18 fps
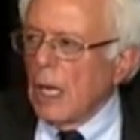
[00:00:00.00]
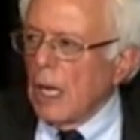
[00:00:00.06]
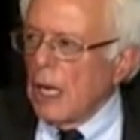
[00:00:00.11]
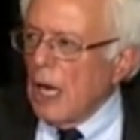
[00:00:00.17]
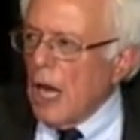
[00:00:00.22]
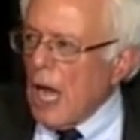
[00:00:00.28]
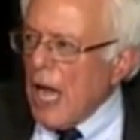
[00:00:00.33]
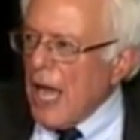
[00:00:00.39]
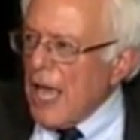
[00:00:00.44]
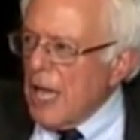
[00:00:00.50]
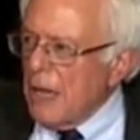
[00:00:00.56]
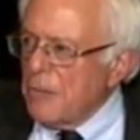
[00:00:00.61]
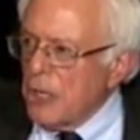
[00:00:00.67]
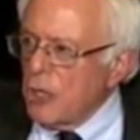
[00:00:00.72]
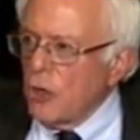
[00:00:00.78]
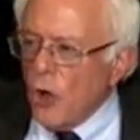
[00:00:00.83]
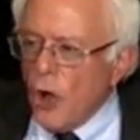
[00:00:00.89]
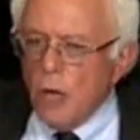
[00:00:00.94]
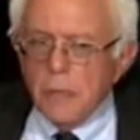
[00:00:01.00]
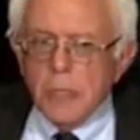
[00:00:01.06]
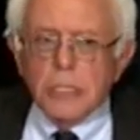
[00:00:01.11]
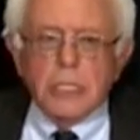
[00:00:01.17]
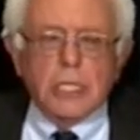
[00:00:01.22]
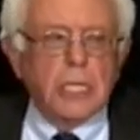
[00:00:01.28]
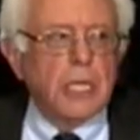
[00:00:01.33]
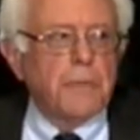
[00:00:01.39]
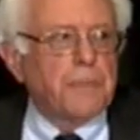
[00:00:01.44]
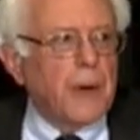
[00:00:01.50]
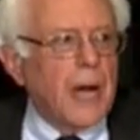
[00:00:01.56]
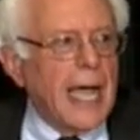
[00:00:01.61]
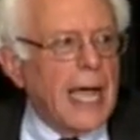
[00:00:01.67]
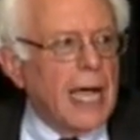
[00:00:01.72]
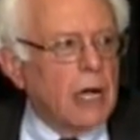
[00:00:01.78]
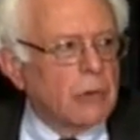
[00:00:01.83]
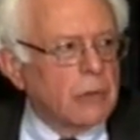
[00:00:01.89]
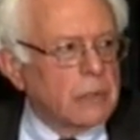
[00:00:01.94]
And I am enormously
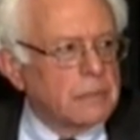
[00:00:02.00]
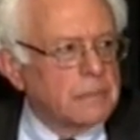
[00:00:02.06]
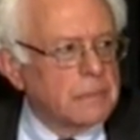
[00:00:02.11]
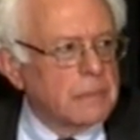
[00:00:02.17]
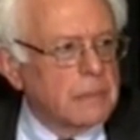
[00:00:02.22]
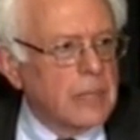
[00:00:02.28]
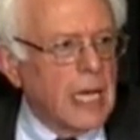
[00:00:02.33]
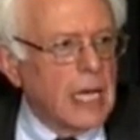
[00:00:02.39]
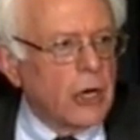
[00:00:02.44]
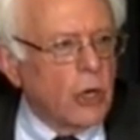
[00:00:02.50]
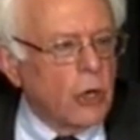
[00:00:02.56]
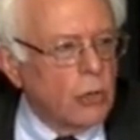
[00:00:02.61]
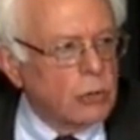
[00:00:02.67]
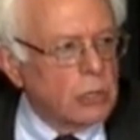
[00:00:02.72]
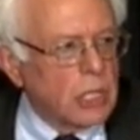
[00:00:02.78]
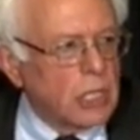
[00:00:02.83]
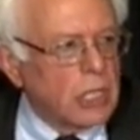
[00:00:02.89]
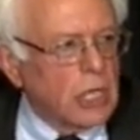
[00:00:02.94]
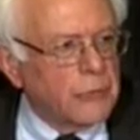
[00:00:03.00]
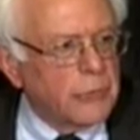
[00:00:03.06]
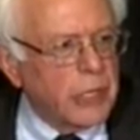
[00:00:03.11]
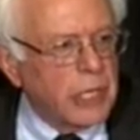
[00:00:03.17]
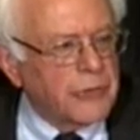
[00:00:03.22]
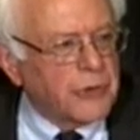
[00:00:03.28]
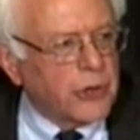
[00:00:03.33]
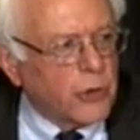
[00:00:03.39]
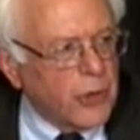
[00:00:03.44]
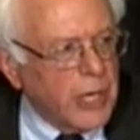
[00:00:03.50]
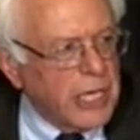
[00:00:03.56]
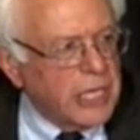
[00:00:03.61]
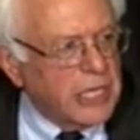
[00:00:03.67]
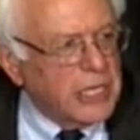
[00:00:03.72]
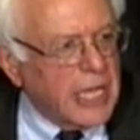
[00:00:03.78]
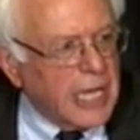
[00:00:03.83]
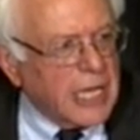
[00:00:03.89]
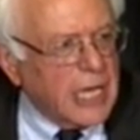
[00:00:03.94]
proud, not only that we have
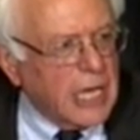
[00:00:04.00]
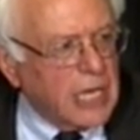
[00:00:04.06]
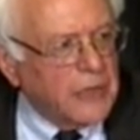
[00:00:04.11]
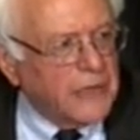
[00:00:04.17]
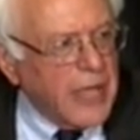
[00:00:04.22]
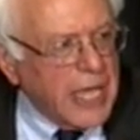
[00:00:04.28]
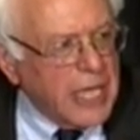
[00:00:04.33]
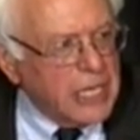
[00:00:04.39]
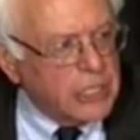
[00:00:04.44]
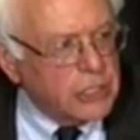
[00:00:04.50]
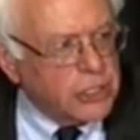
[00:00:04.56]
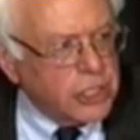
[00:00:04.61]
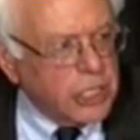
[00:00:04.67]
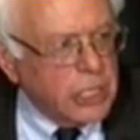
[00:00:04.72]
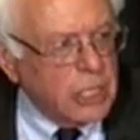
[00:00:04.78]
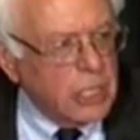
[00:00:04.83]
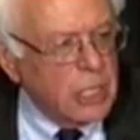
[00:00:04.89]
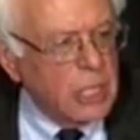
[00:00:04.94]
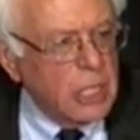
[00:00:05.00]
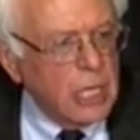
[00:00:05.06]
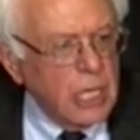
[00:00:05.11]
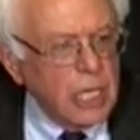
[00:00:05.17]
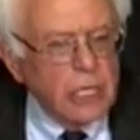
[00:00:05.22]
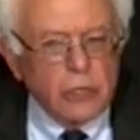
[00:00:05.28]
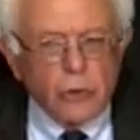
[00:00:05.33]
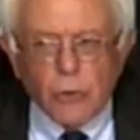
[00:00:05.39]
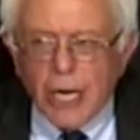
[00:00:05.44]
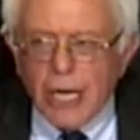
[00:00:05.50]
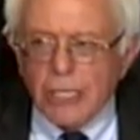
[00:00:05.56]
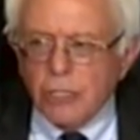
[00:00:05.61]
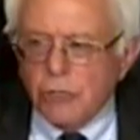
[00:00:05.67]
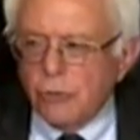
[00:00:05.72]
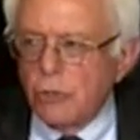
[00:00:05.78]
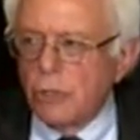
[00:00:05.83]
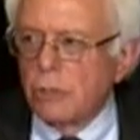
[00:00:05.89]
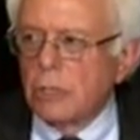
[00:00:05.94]
created that kind of energy and
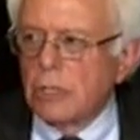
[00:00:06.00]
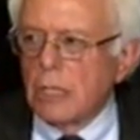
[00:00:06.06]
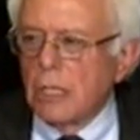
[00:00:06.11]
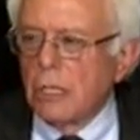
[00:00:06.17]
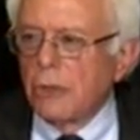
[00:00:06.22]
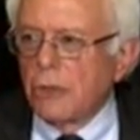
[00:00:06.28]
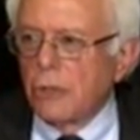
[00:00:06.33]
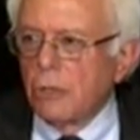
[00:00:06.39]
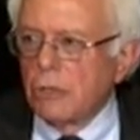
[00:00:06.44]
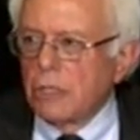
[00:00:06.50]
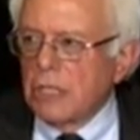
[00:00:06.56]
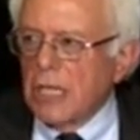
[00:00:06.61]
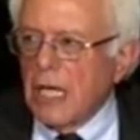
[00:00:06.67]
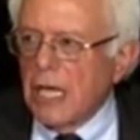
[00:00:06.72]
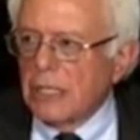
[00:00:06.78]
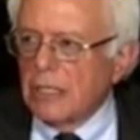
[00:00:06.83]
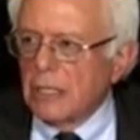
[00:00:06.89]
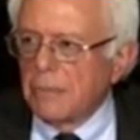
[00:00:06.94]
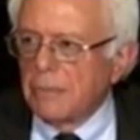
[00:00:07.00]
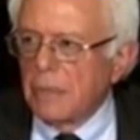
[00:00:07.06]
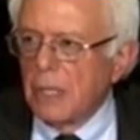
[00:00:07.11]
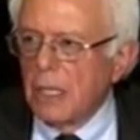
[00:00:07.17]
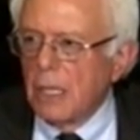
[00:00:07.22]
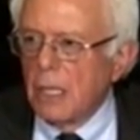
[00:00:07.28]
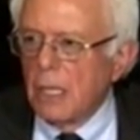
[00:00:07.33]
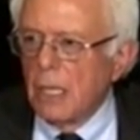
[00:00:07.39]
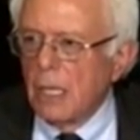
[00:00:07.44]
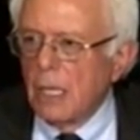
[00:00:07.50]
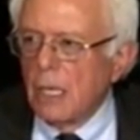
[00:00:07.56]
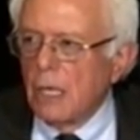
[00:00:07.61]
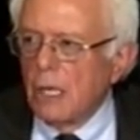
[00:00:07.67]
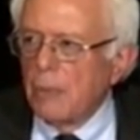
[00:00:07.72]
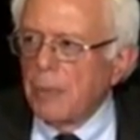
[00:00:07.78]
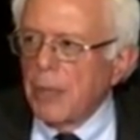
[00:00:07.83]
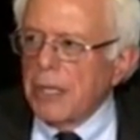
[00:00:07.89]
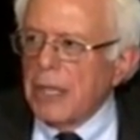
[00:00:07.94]
grassroots enthusiasm,
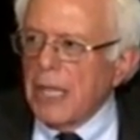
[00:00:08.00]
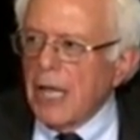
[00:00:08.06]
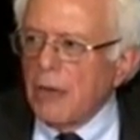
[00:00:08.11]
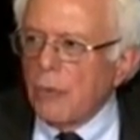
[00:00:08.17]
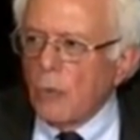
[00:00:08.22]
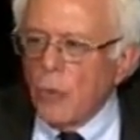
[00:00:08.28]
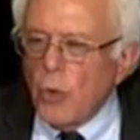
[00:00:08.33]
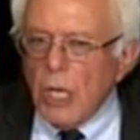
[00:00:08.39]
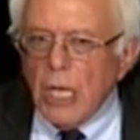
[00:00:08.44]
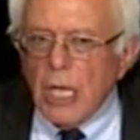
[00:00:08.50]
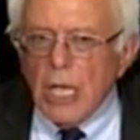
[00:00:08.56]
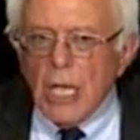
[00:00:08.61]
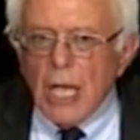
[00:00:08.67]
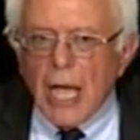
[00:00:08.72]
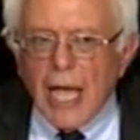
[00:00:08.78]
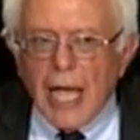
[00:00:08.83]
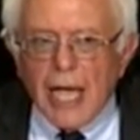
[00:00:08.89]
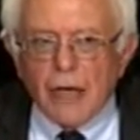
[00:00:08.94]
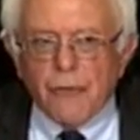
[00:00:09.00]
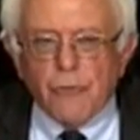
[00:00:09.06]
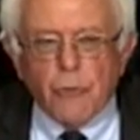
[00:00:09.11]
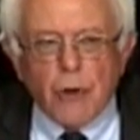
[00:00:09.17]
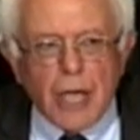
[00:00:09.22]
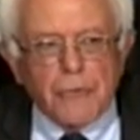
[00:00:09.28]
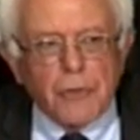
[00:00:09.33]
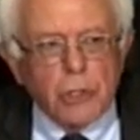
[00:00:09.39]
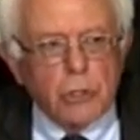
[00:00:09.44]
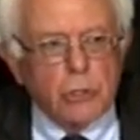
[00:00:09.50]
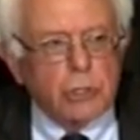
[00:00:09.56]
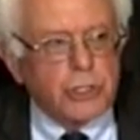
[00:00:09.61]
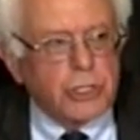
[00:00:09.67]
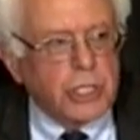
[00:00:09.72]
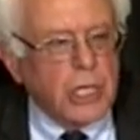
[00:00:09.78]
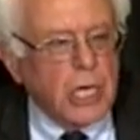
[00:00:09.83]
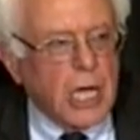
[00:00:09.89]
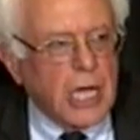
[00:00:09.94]
but that we have
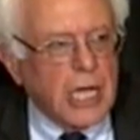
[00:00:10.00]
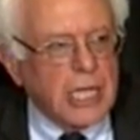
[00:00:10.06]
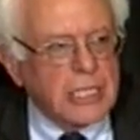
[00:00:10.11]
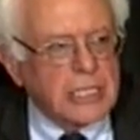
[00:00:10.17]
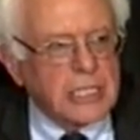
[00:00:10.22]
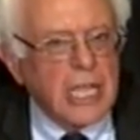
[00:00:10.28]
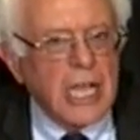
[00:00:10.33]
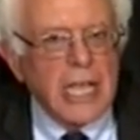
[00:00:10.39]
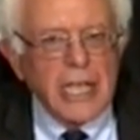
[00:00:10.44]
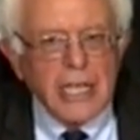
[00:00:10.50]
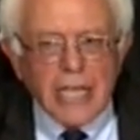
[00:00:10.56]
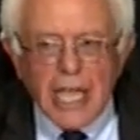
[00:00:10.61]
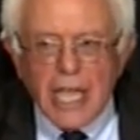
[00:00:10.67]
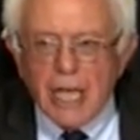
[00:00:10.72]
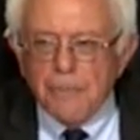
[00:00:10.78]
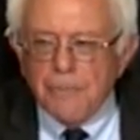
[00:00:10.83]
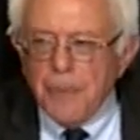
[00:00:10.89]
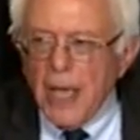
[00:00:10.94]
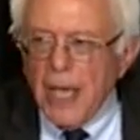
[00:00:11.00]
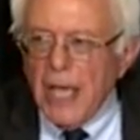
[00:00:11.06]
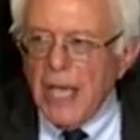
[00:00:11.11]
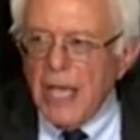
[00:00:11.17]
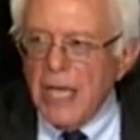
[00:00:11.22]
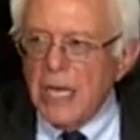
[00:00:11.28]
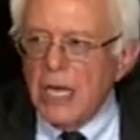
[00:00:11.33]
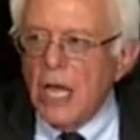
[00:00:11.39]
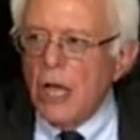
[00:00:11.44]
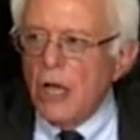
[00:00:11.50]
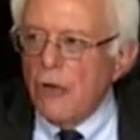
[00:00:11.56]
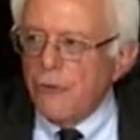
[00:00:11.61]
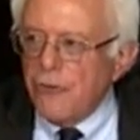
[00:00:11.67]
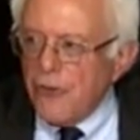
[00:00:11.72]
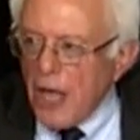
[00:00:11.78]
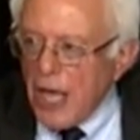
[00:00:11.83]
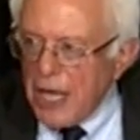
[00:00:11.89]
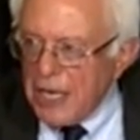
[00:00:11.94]
revolutionized campaign
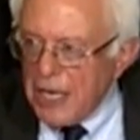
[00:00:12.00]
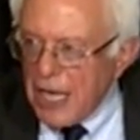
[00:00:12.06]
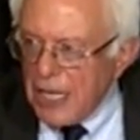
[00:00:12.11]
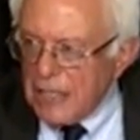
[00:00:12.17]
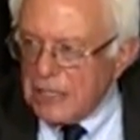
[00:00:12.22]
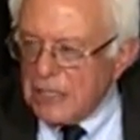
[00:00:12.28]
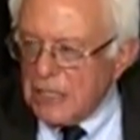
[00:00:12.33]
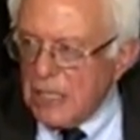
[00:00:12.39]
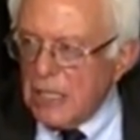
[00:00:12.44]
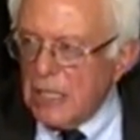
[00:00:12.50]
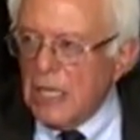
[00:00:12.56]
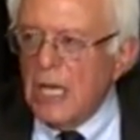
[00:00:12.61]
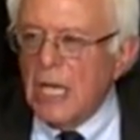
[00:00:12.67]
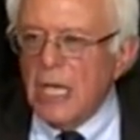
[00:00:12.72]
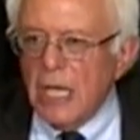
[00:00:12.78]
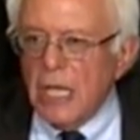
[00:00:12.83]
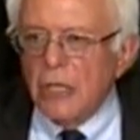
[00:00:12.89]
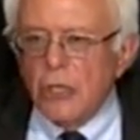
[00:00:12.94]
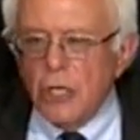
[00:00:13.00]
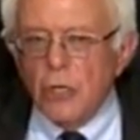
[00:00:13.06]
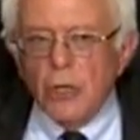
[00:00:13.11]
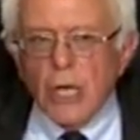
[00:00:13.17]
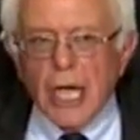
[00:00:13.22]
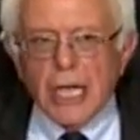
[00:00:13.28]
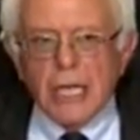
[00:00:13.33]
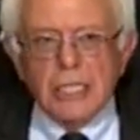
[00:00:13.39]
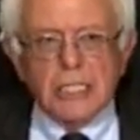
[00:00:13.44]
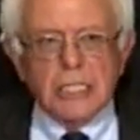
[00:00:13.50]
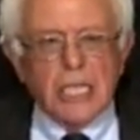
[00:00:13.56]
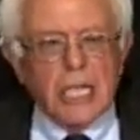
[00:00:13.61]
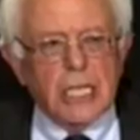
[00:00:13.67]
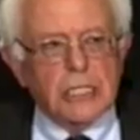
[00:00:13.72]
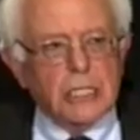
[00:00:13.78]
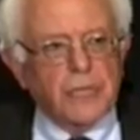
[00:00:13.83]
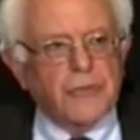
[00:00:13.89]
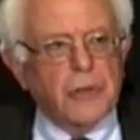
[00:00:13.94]
financing in the United
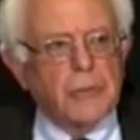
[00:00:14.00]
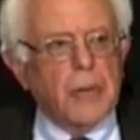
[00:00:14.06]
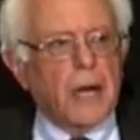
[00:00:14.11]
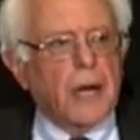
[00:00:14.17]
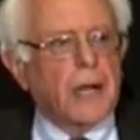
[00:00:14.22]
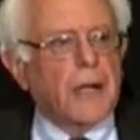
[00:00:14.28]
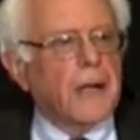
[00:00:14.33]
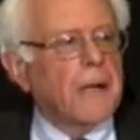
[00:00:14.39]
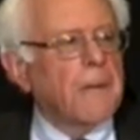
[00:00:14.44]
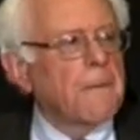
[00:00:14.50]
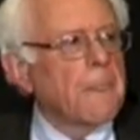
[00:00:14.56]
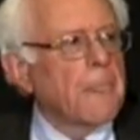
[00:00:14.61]
States of America.